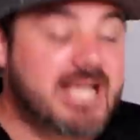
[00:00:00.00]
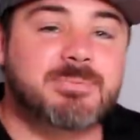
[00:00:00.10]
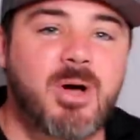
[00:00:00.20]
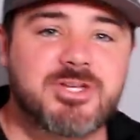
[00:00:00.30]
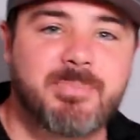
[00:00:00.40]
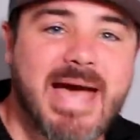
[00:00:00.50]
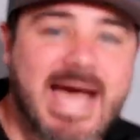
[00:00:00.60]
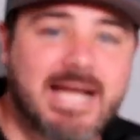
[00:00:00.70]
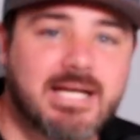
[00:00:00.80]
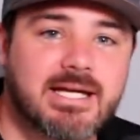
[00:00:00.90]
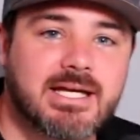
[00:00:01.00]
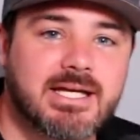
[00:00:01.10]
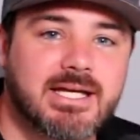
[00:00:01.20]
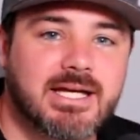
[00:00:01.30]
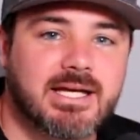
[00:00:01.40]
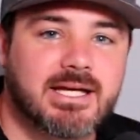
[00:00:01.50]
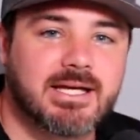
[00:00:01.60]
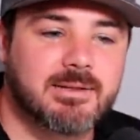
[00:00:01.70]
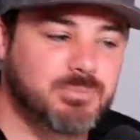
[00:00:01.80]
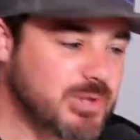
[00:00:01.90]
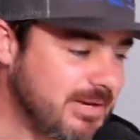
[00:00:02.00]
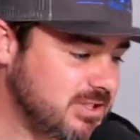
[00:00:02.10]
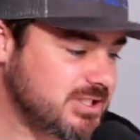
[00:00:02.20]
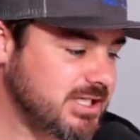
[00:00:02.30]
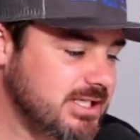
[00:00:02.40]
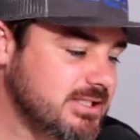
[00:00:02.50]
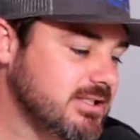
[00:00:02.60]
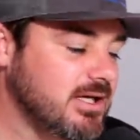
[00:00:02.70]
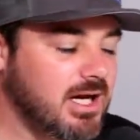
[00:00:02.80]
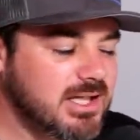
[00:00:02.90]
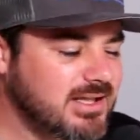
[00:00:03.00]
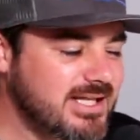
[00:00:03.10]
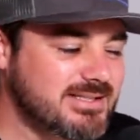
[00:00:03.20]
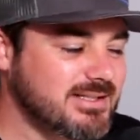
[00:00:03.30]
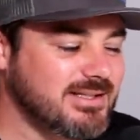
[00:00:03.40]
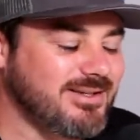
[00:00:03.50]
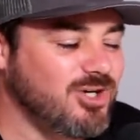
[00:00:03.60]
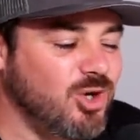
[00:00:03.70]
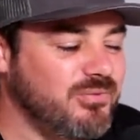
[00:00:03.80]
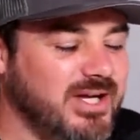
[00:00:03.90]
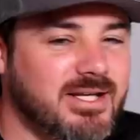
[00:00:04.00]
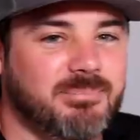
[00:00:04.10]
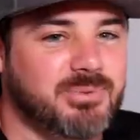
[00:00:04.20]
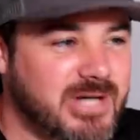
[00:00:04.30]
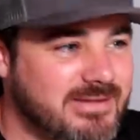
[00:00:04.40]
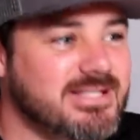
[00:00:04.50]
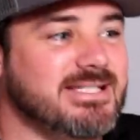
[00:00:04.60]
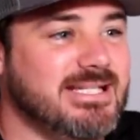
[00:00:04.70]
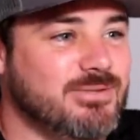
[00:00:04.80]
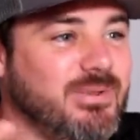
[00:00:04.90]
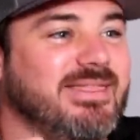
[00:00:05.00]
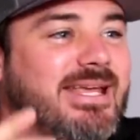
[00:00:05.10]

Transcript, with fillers: Baseball's back. Parentheses, unless COVID, parentheses Corona.